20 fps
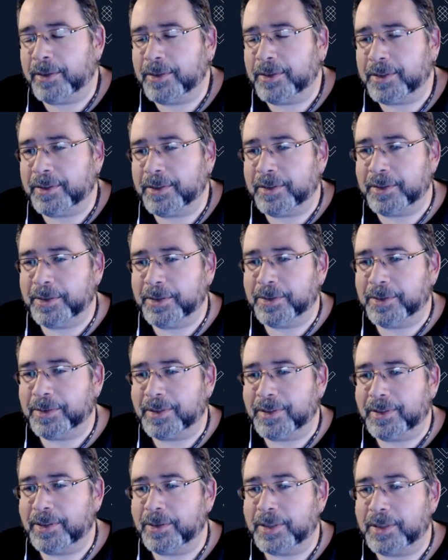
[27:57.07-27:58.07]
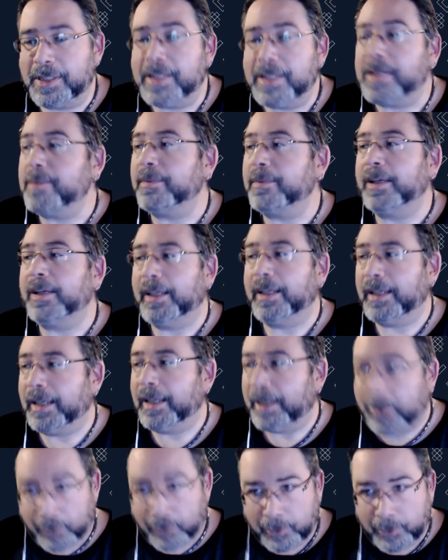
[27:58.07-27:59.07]
codes are used, you see them
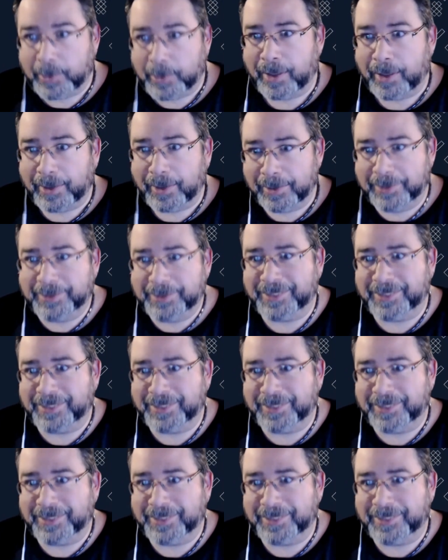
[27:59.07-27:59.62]
everywhere.